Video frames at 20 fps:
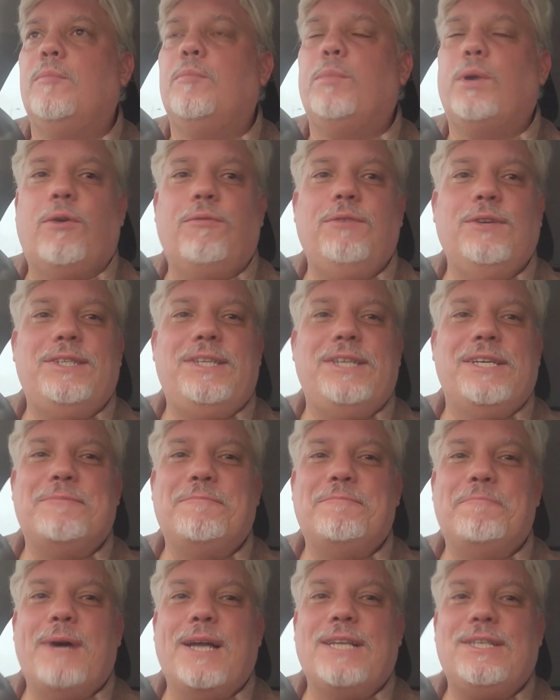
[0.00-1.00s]
But obviously it's
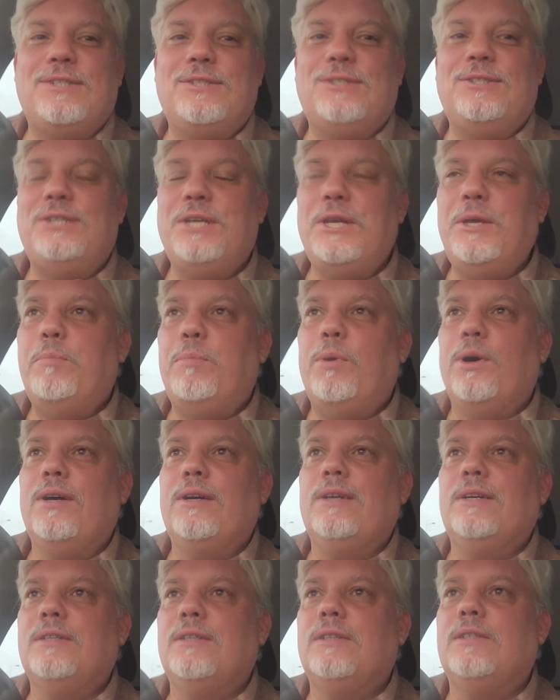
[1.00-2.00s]
much
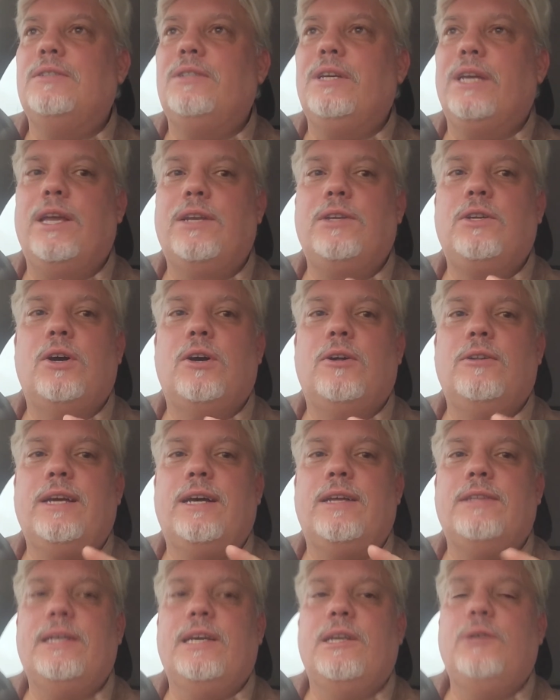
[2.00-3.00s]
cheaper to get gold
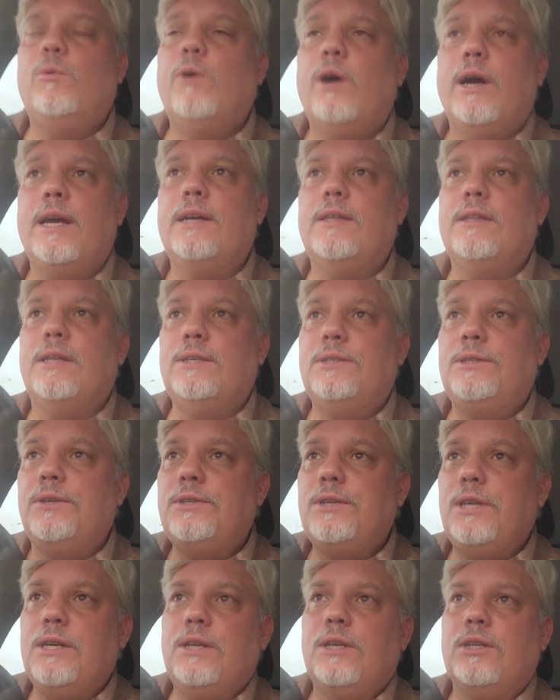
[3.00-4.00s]
out that way than to
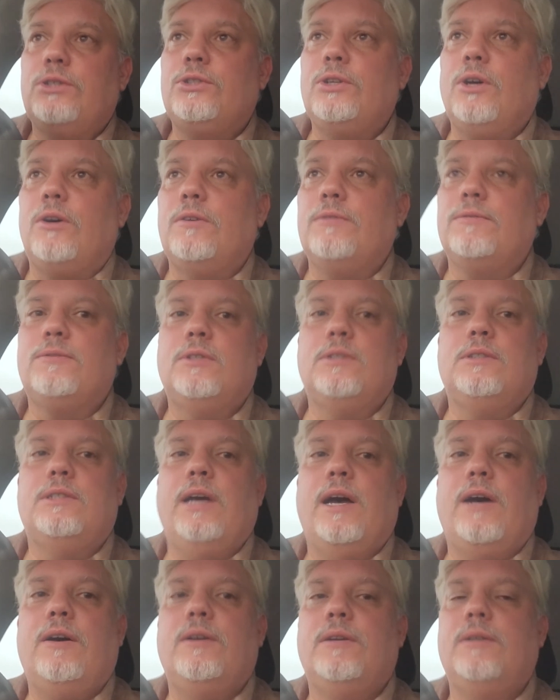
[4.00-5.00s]
sink a shaft
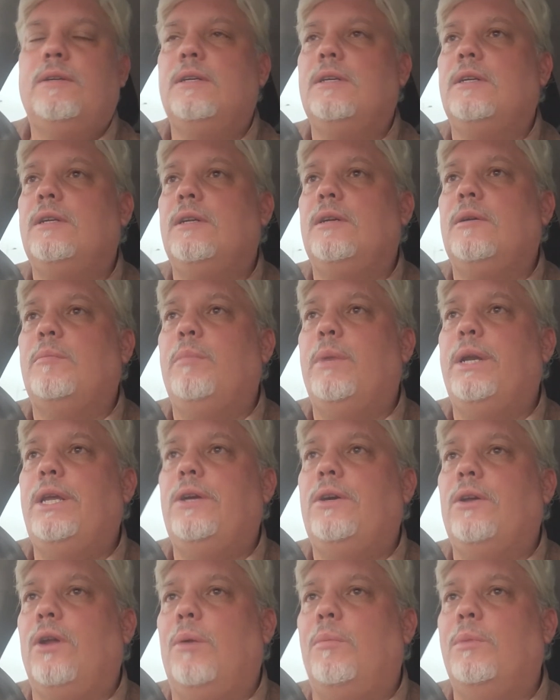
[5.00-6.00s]
down many
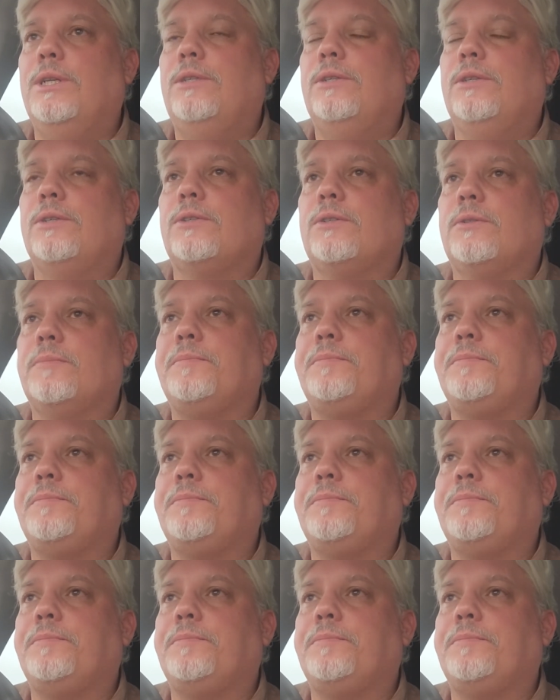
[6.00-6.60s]
kilometers.